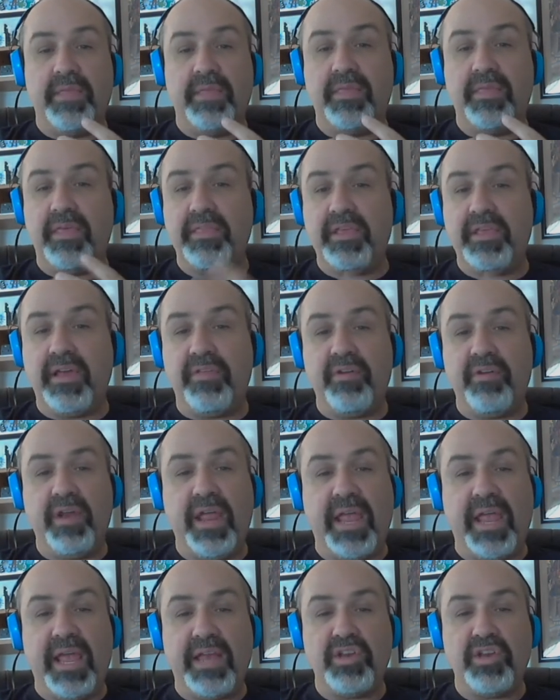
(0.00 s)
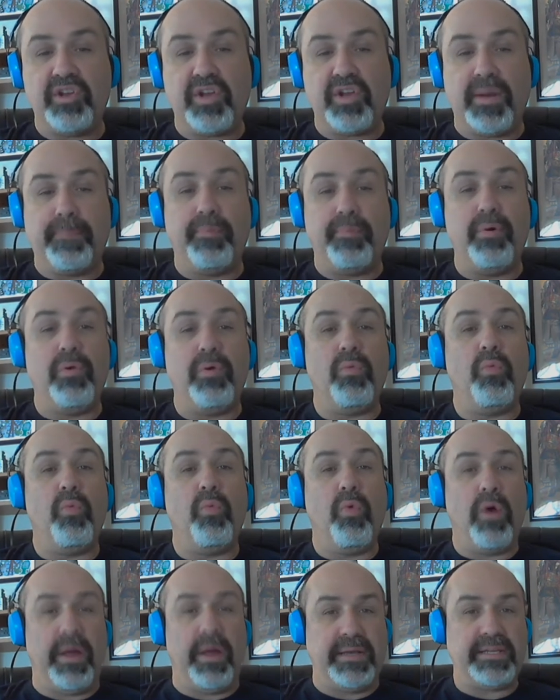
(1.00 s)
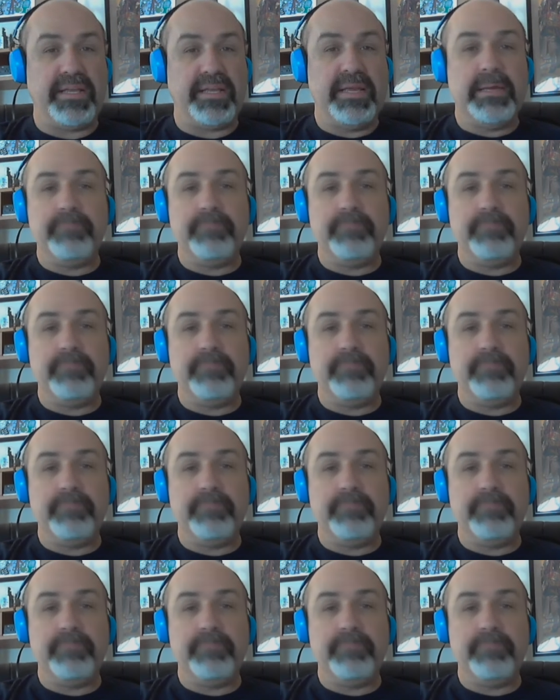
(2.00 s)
And on the other hand, you're going to put want.